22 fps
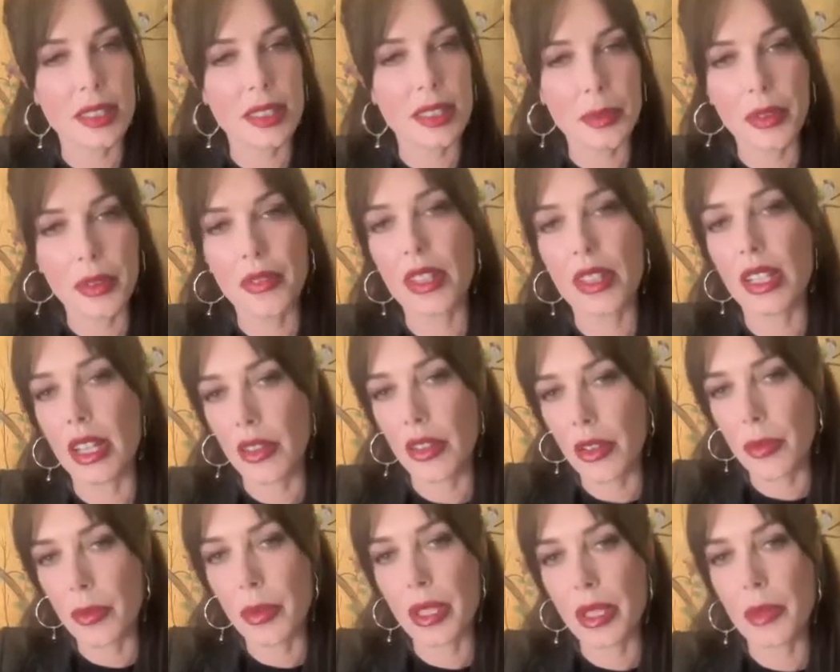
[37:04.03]
some of the
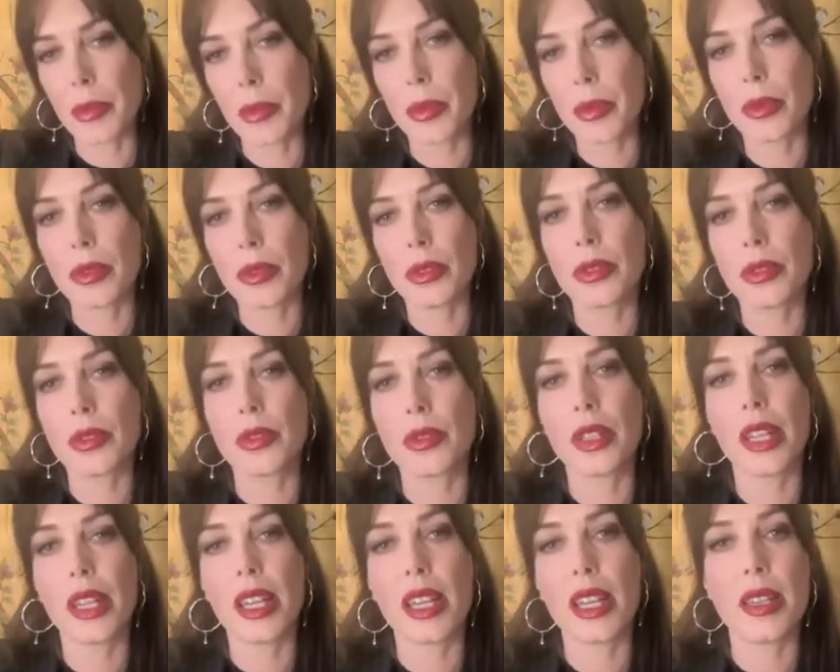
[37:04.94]
other people who
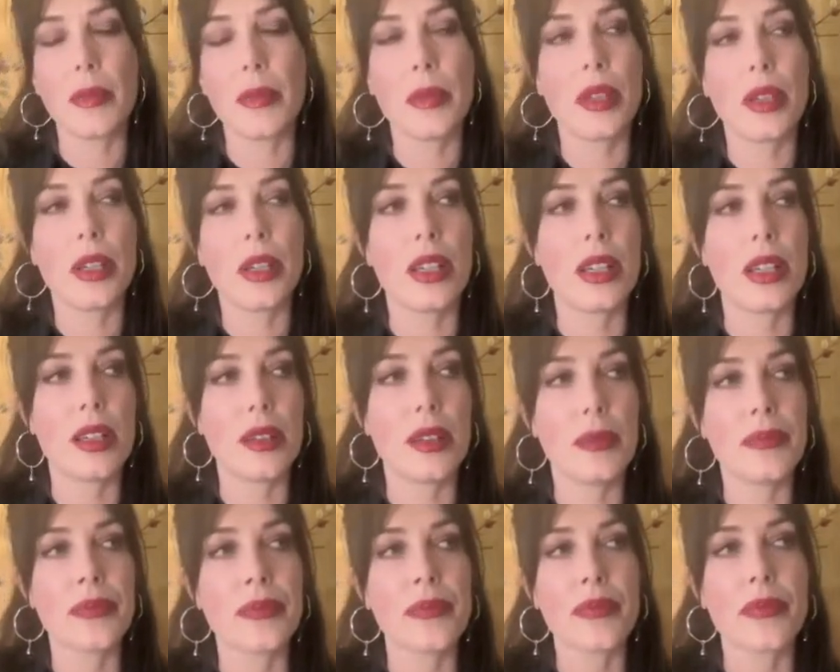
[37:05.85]
came.
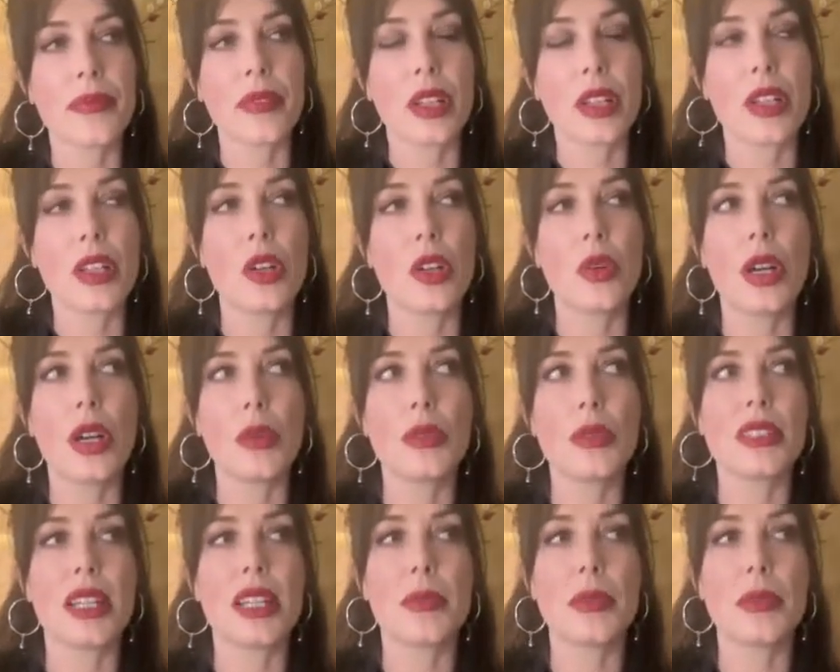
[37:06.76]
I
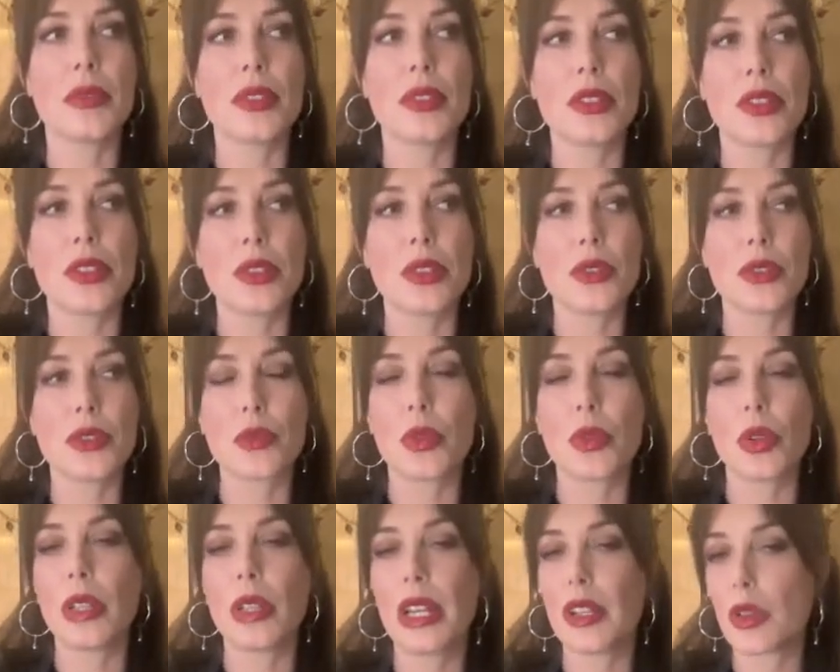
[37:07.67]
was able to use a
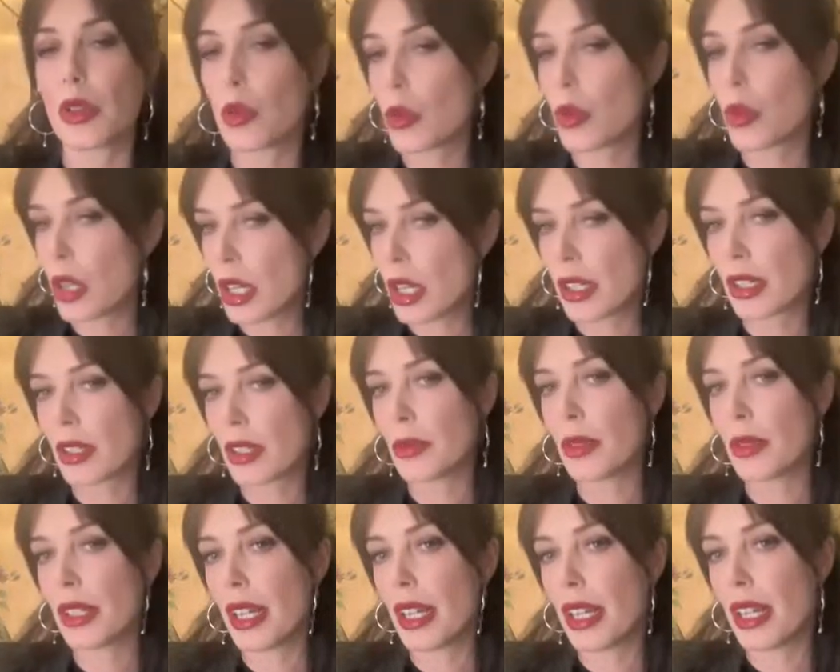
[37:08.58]
rollator walker
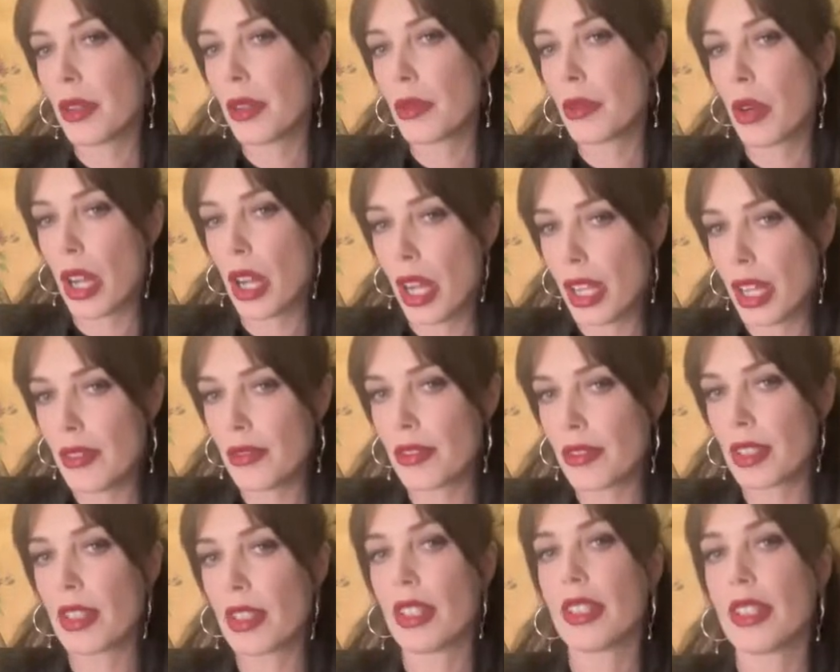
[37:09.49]
when I
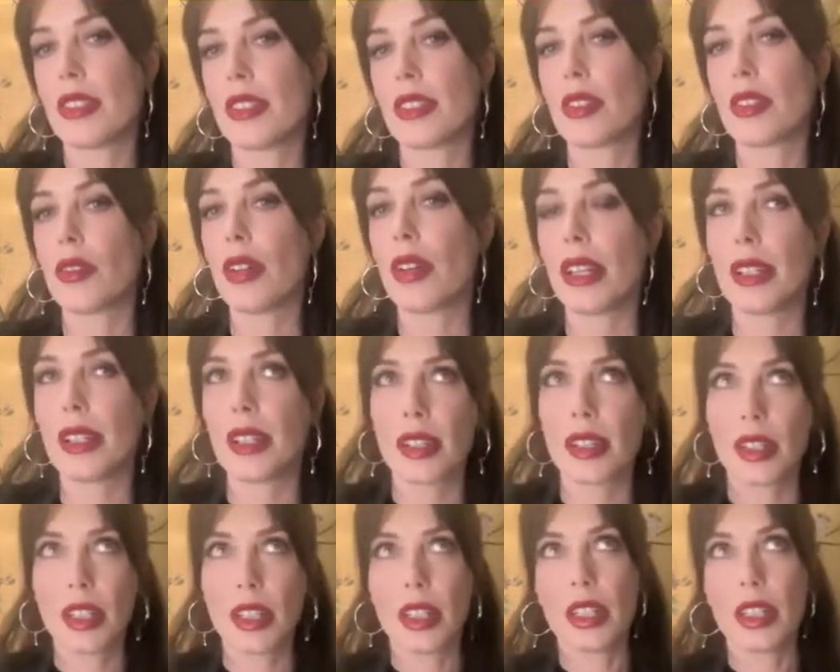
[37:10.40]
arrived, so I
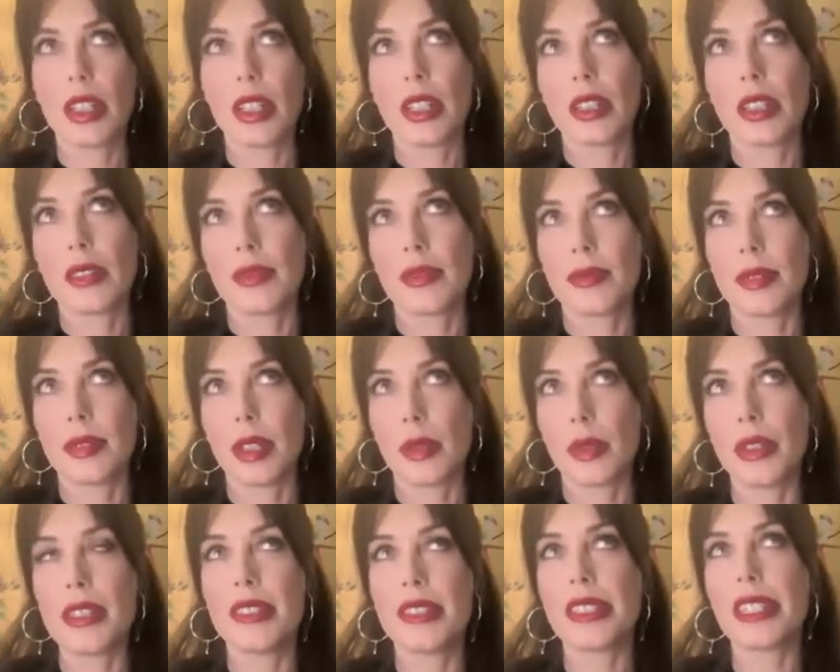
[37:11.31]

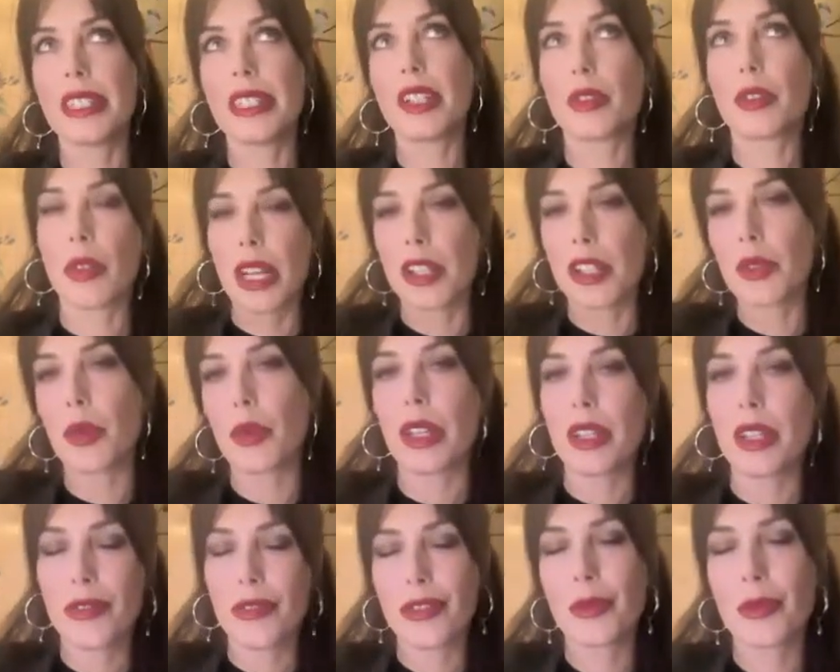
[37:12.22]
wouldn't say
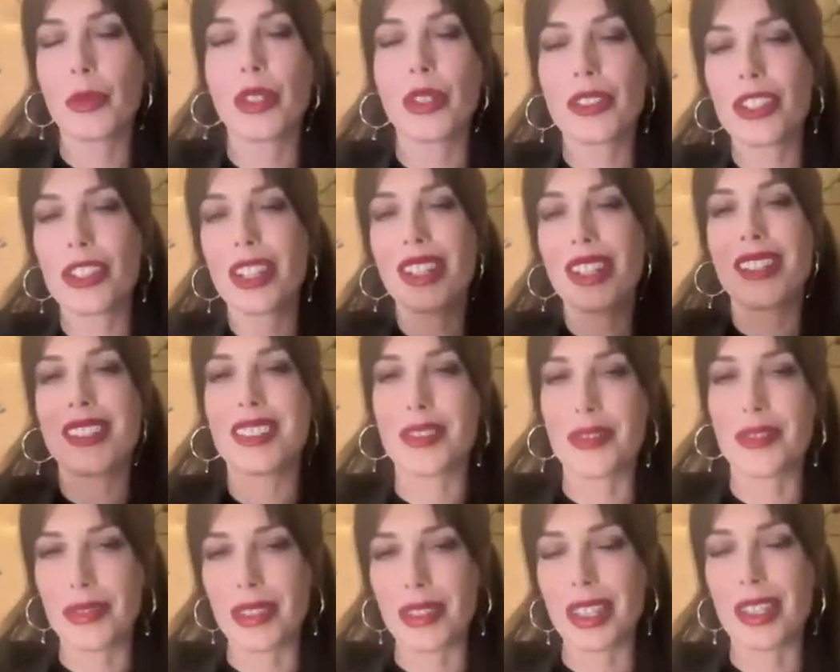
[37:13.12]
graduated from wheelchair because
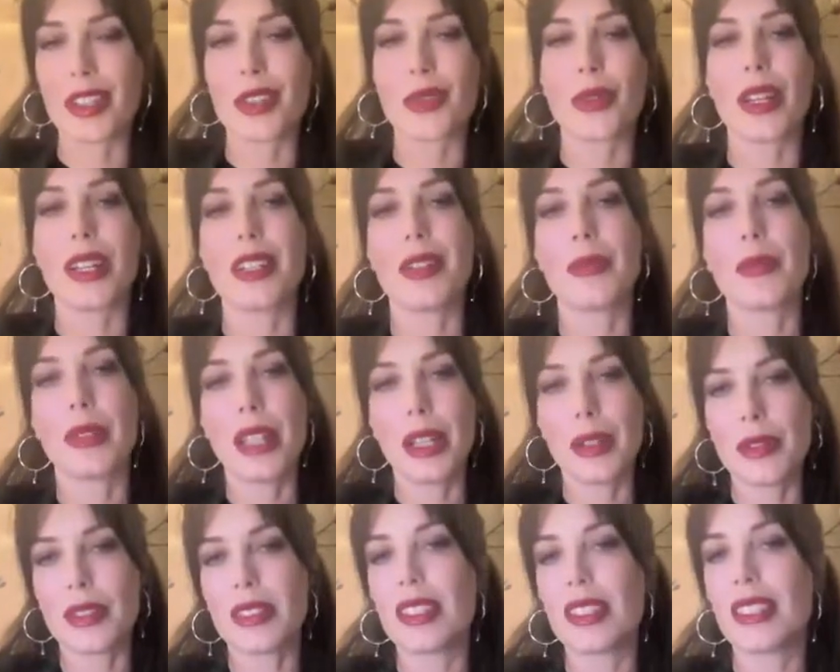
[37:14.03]
it fluctuated, but
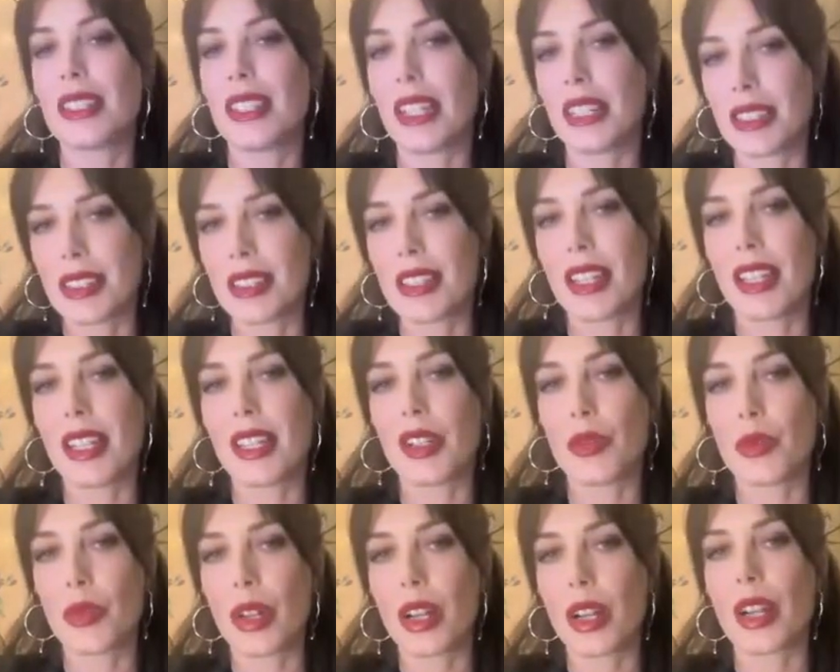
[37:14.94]
I was at that
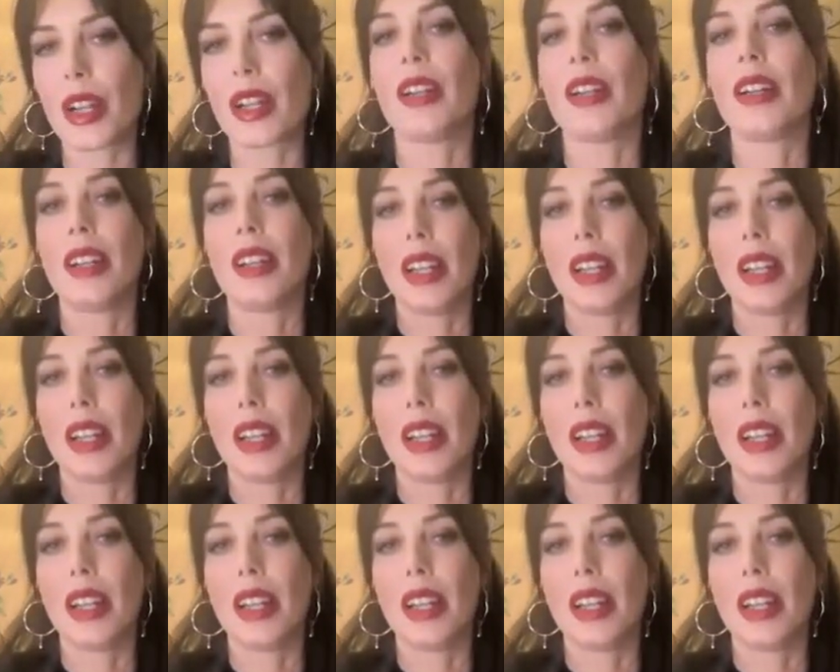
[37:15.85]
stage where